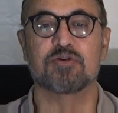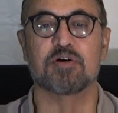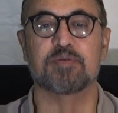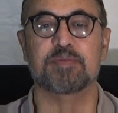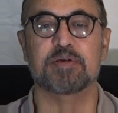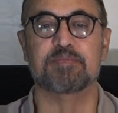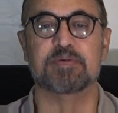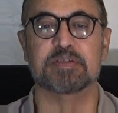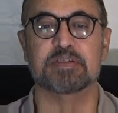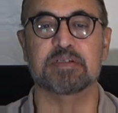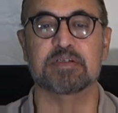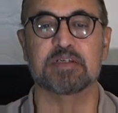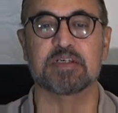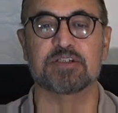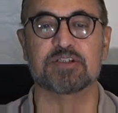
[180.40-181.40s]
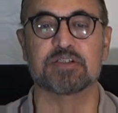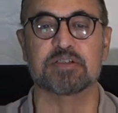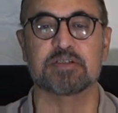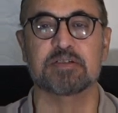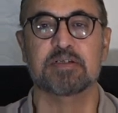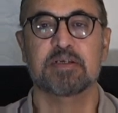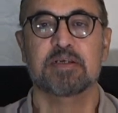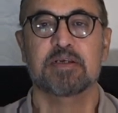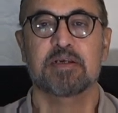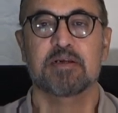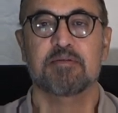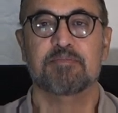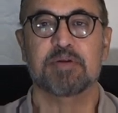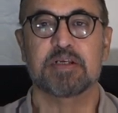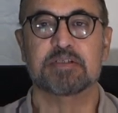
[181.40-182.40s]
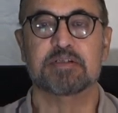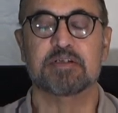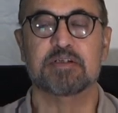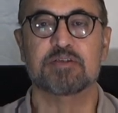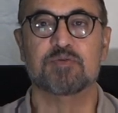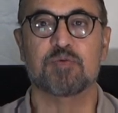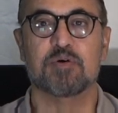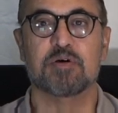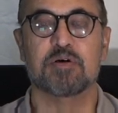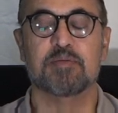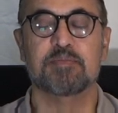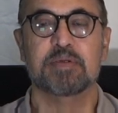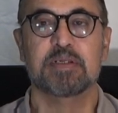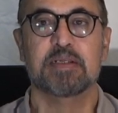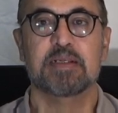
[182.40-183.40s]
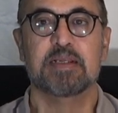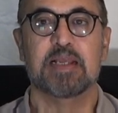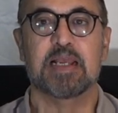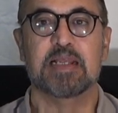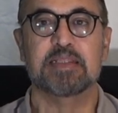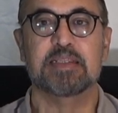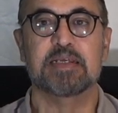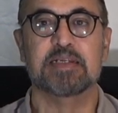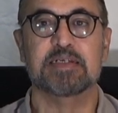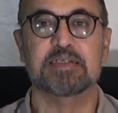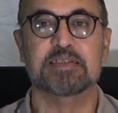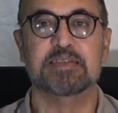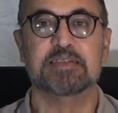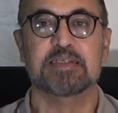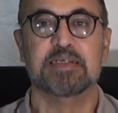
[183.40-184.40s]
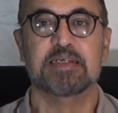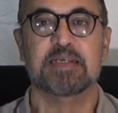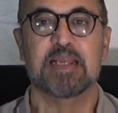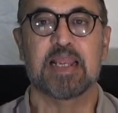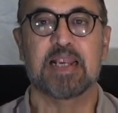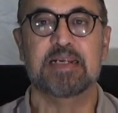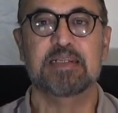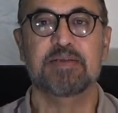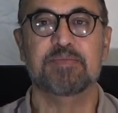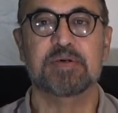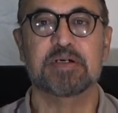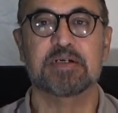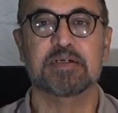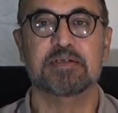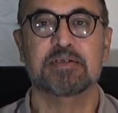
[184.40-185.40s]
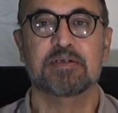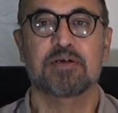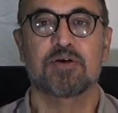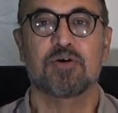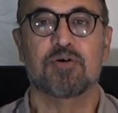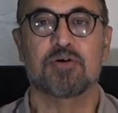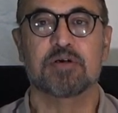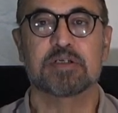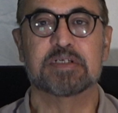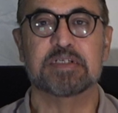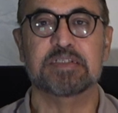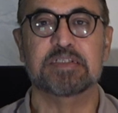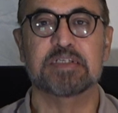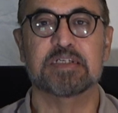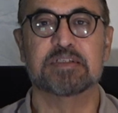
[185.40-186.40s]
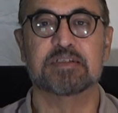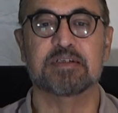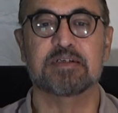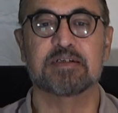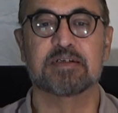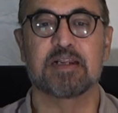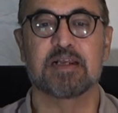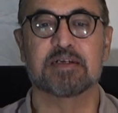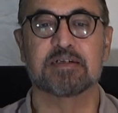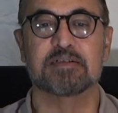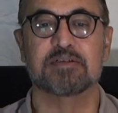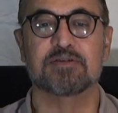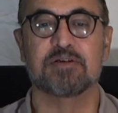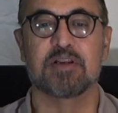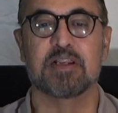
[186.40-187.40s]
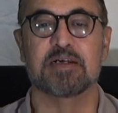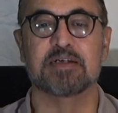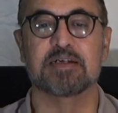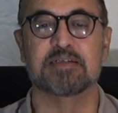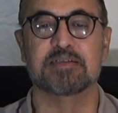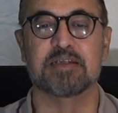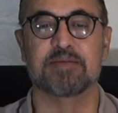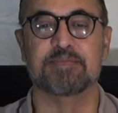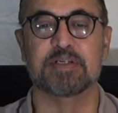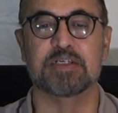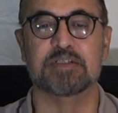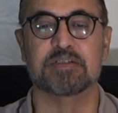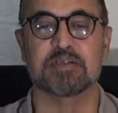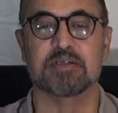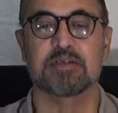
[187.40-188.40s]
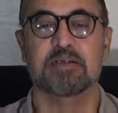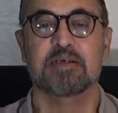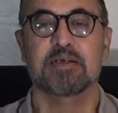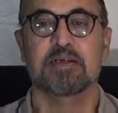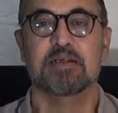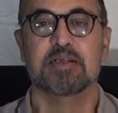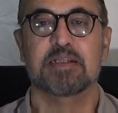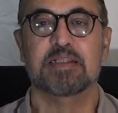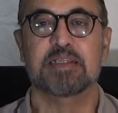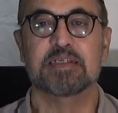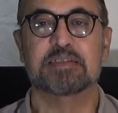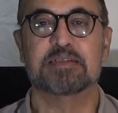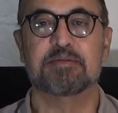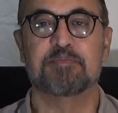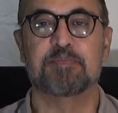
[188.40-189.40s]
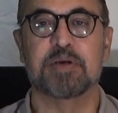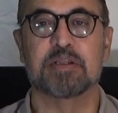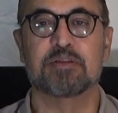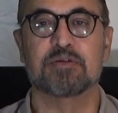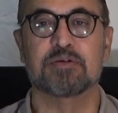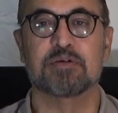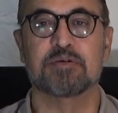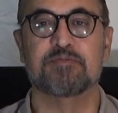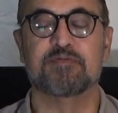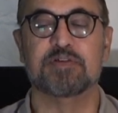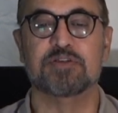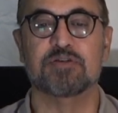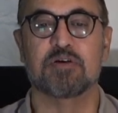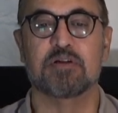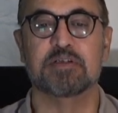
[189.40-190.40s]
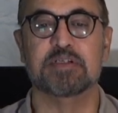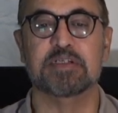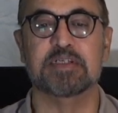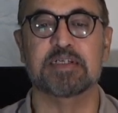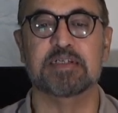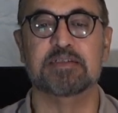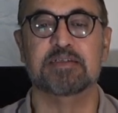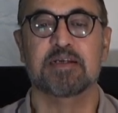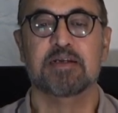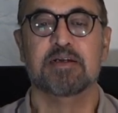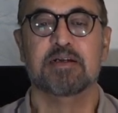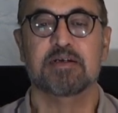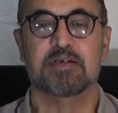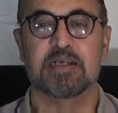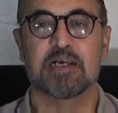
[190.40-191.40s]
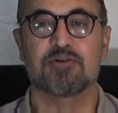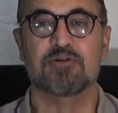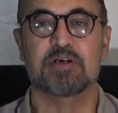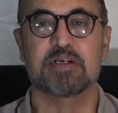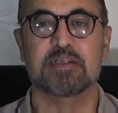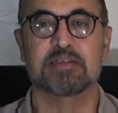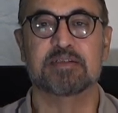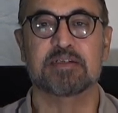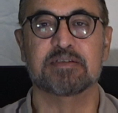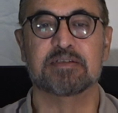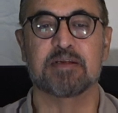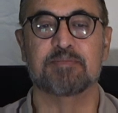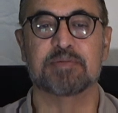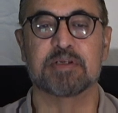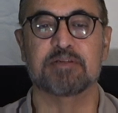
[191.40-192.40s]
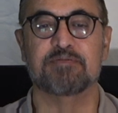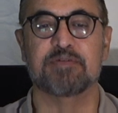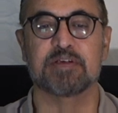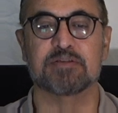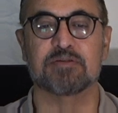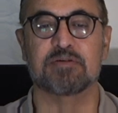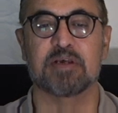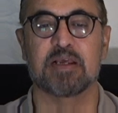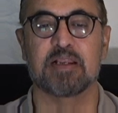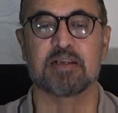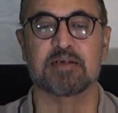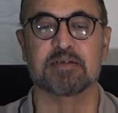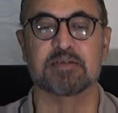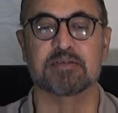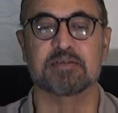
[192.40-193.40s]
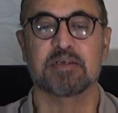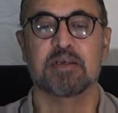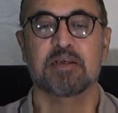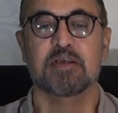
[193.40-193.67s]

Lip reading: common presentation, patient is warm and there is edema or congestion, crackles on lung examination. This pathophysiology needs diuretics and sometimes vasodilators.